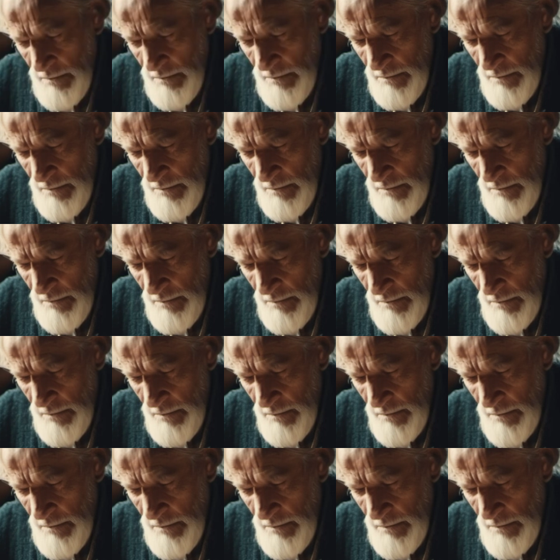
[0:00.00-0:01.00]

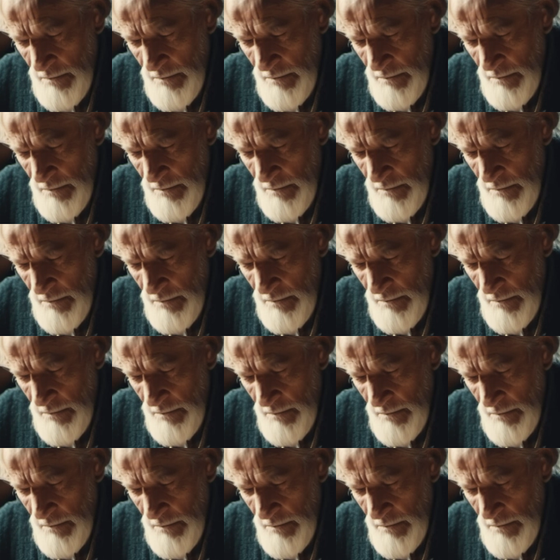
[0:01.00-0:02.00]

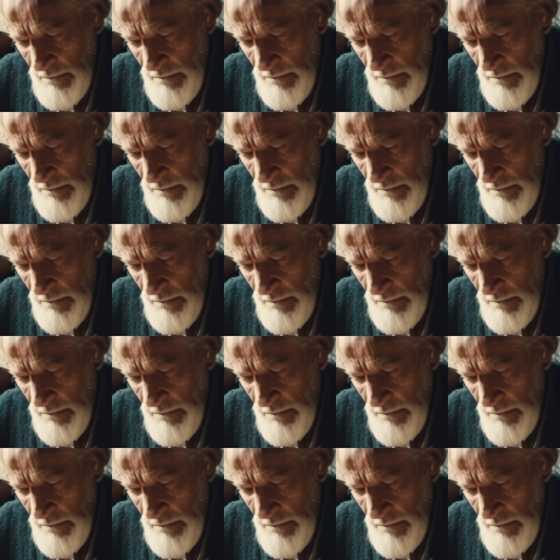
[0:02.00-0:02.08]
Nothing is said.